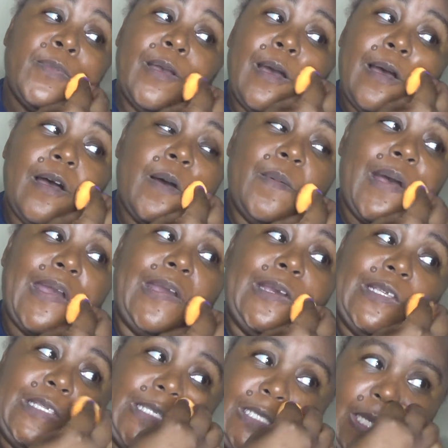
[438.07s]
I could
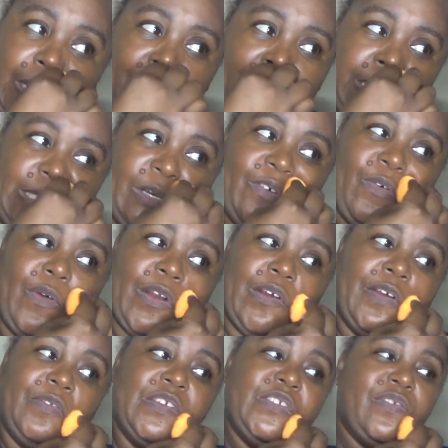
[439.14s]
see myself
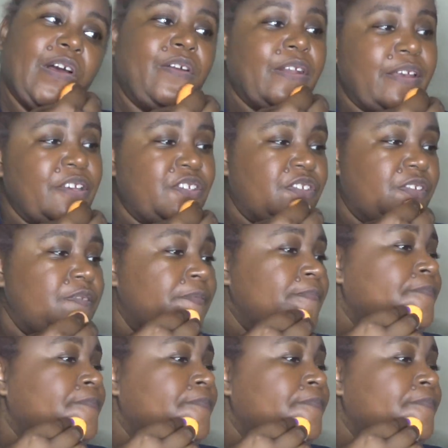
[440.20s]
wearing this foundation.